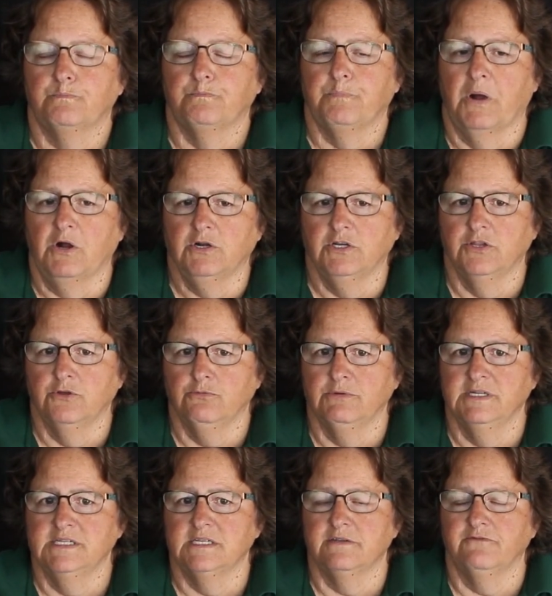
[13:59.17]
Part of the
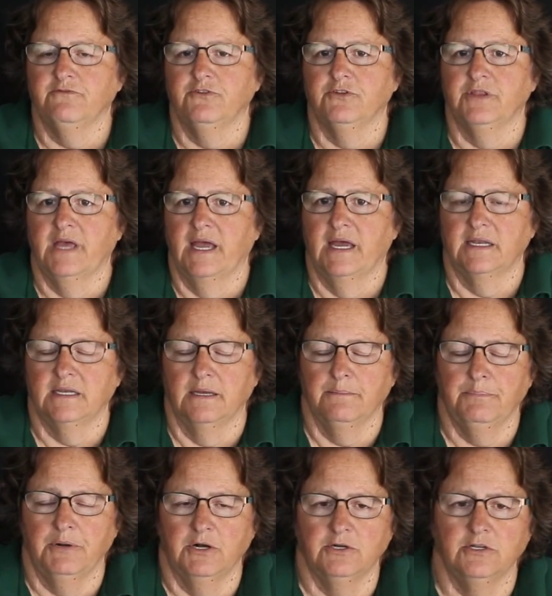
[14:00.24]
reason for that, and
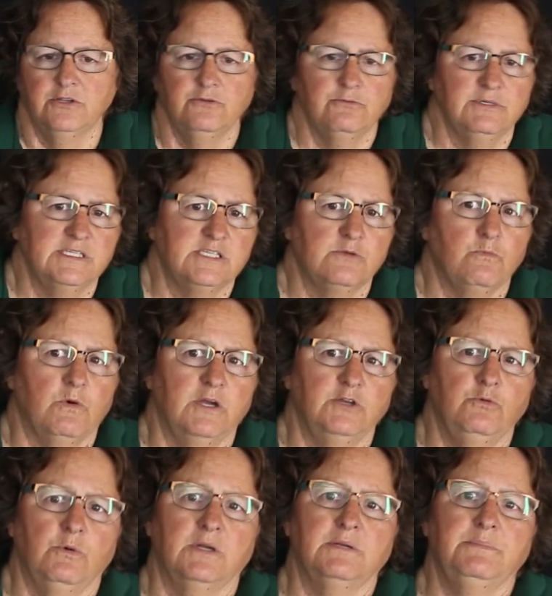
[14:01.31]
part of the reason why you
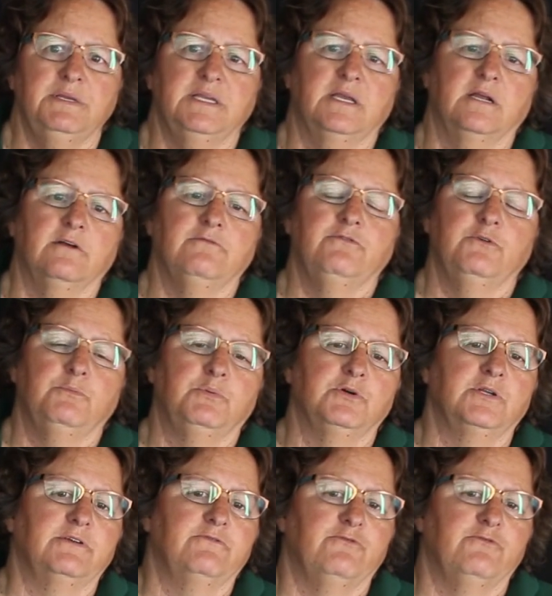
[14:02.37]
want to be careful putting